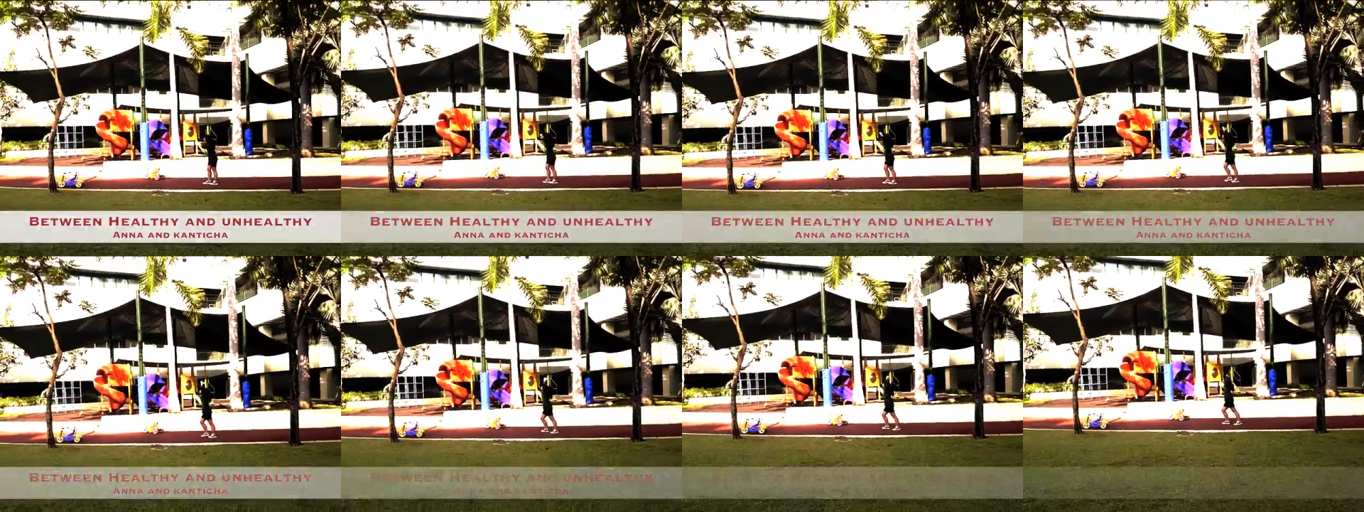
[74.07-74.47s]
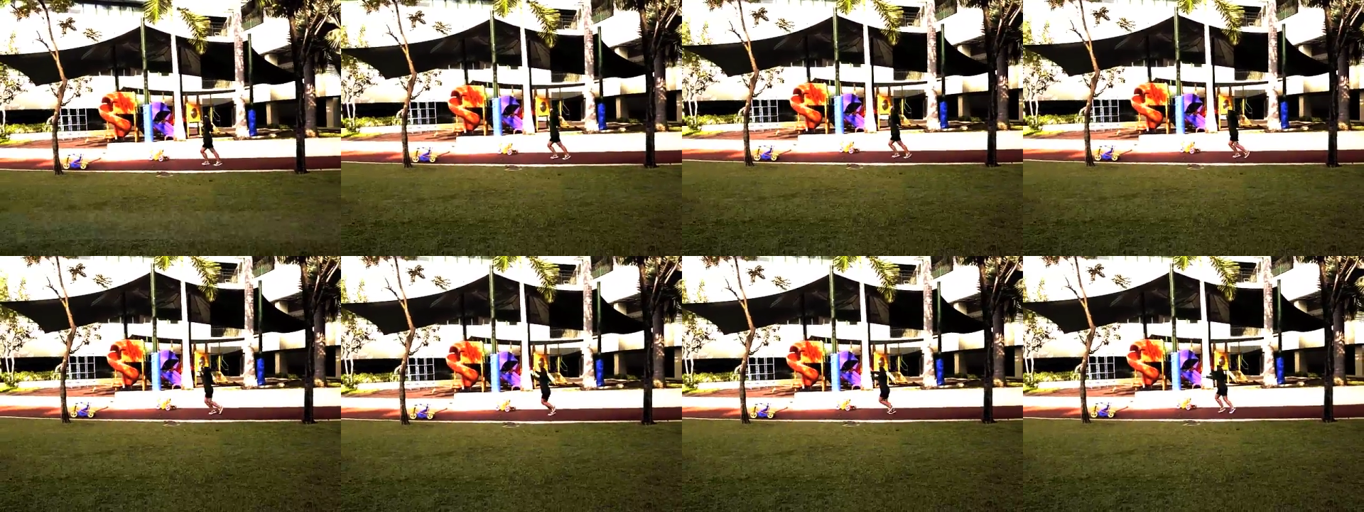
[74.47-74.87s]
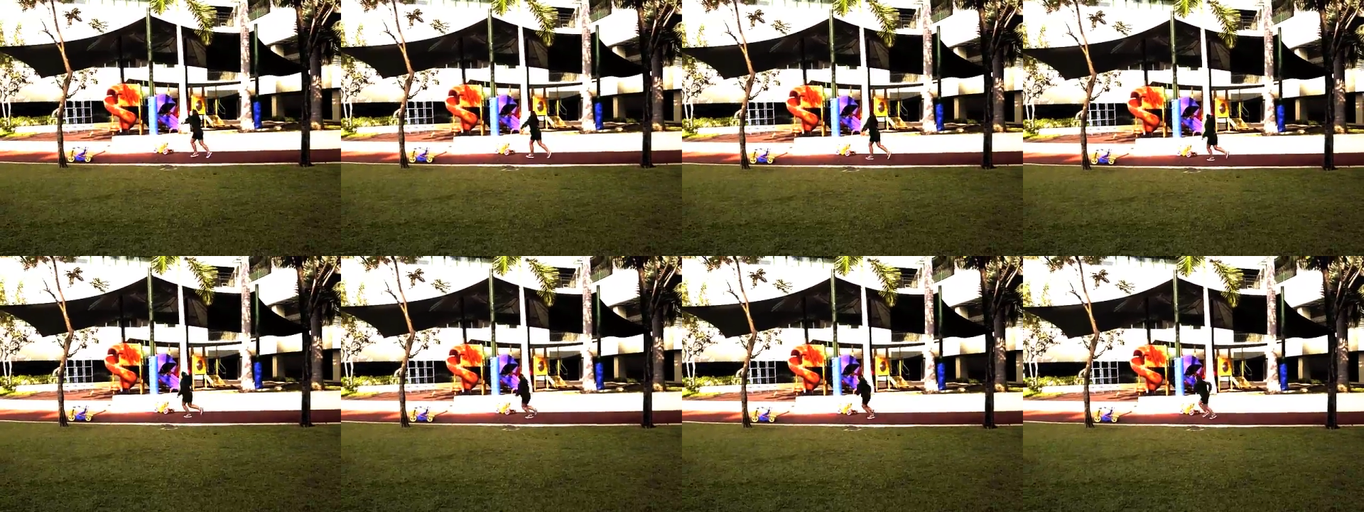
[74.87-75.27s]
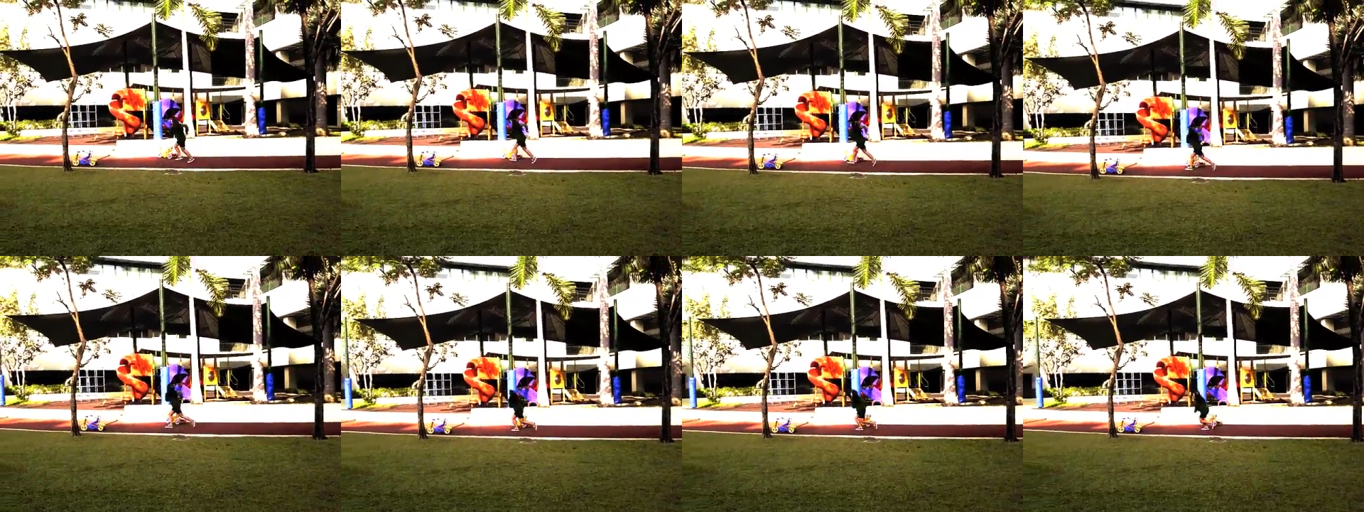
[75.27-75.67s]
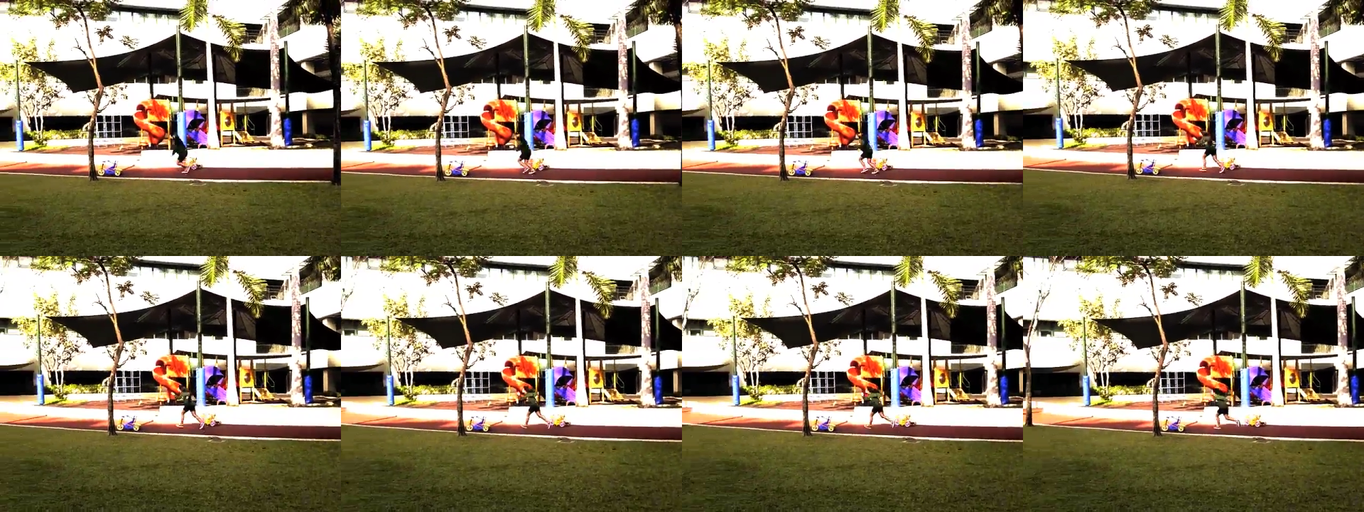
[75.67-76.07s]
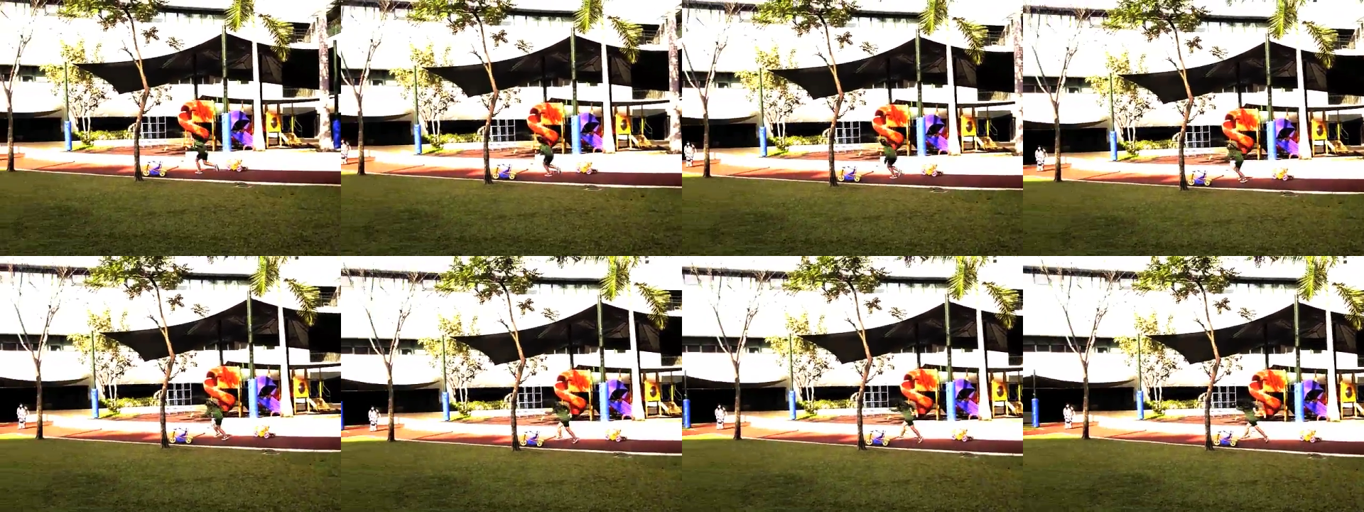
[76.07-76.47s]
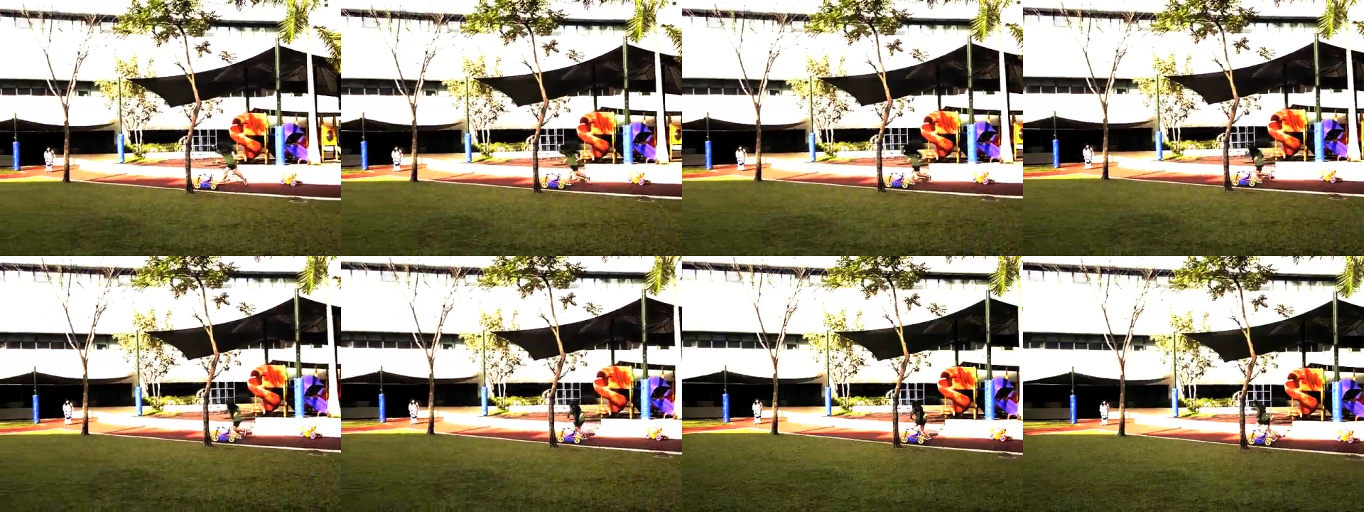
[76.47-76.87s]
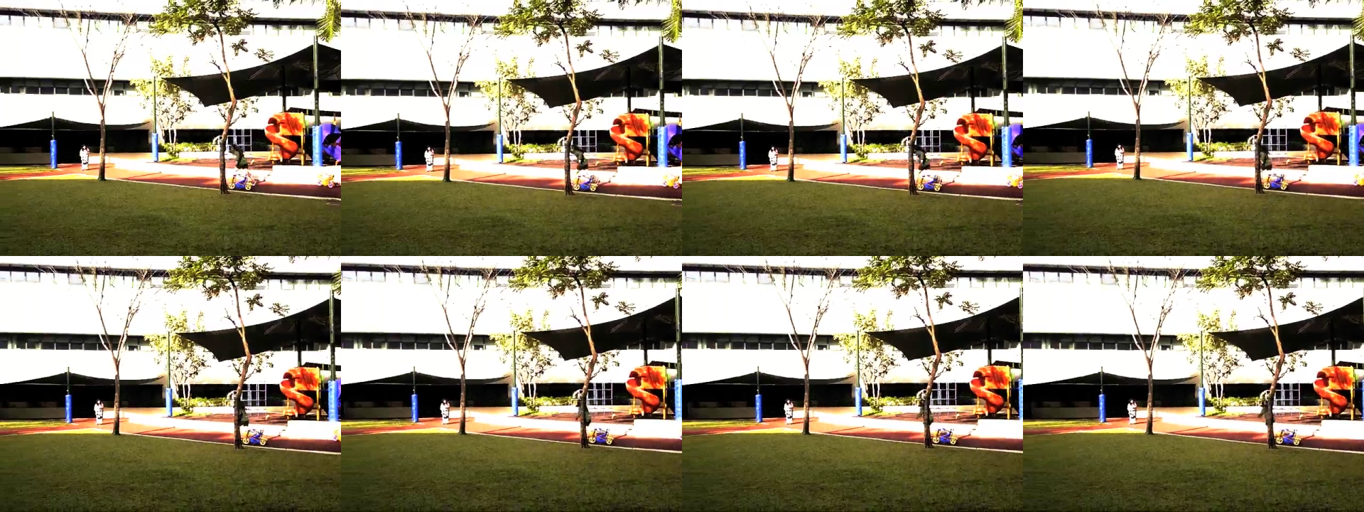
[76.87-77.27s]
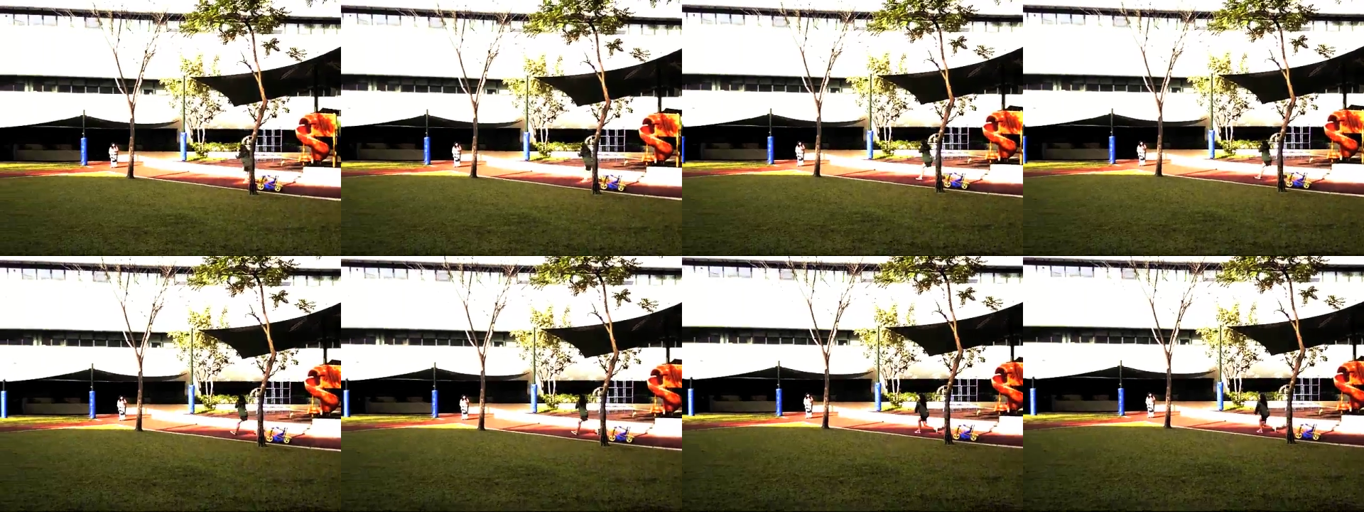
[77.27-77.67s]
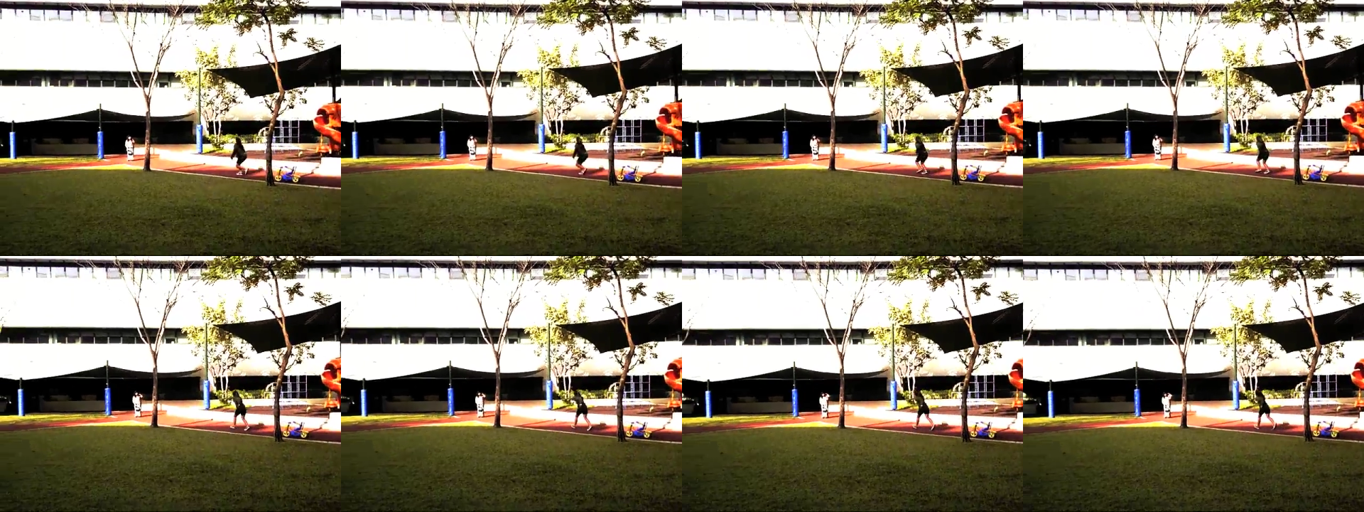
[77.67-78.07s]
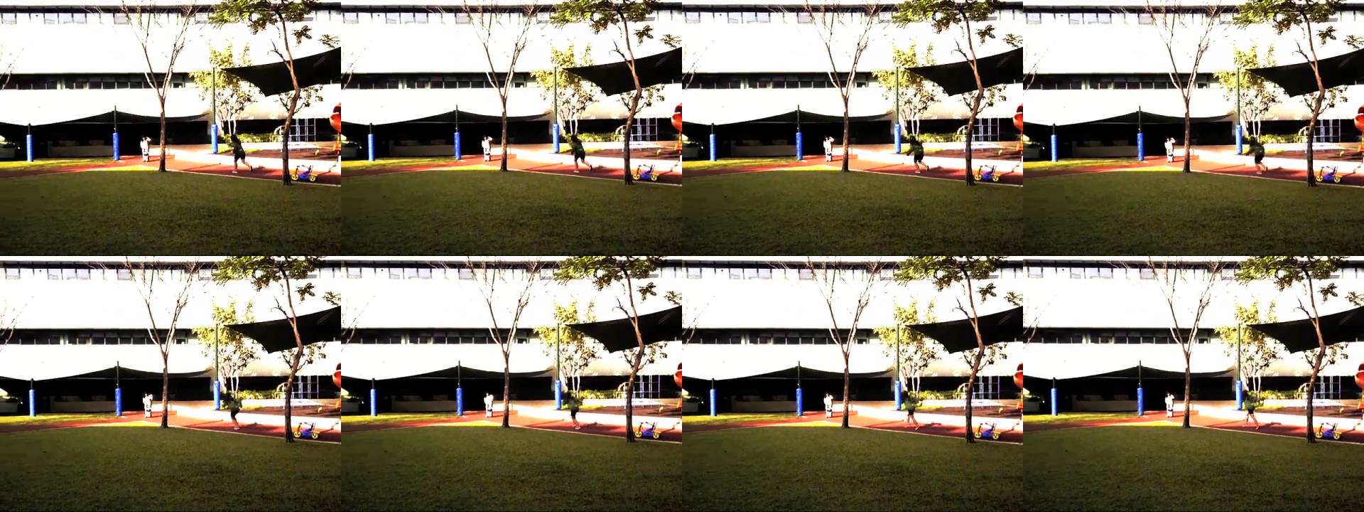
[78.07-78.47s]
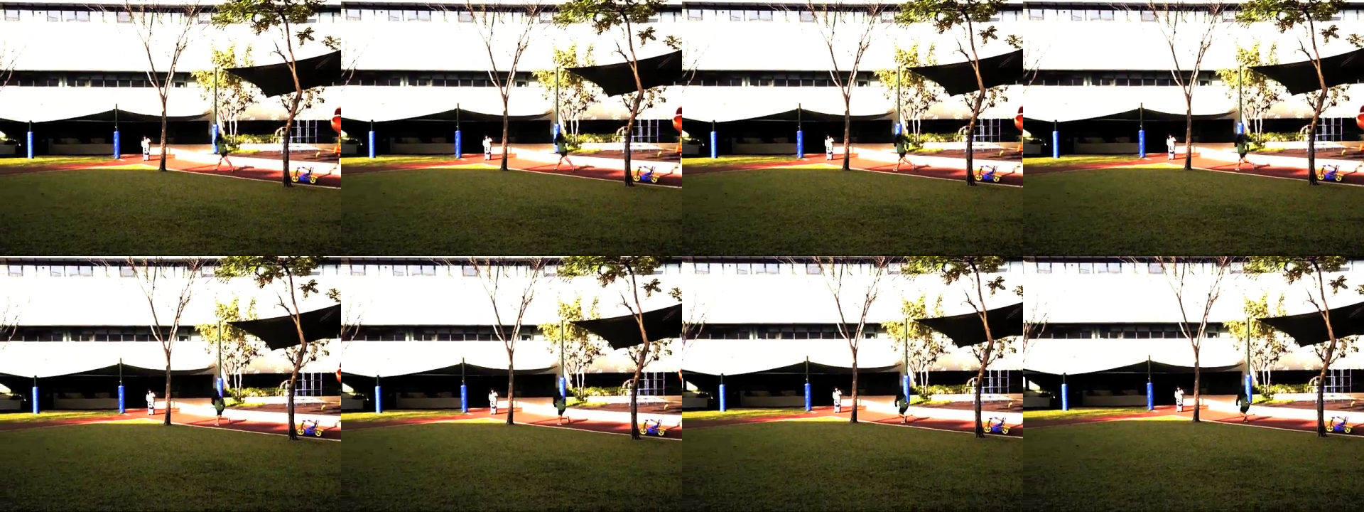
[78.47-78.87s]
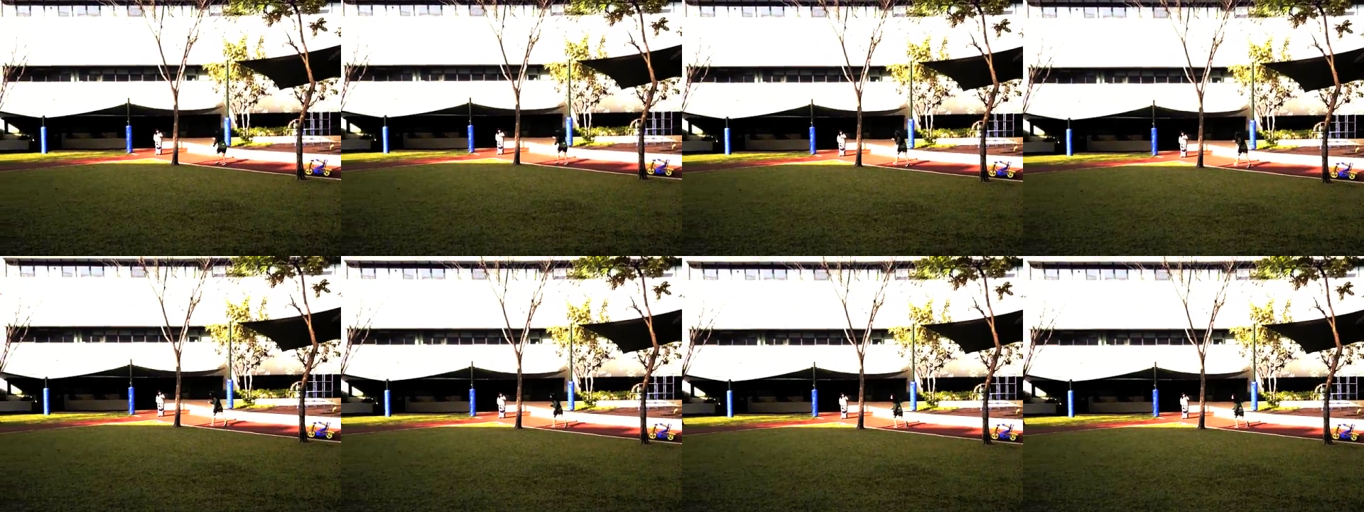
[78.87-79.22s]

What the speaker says: [unreadable: no face in view]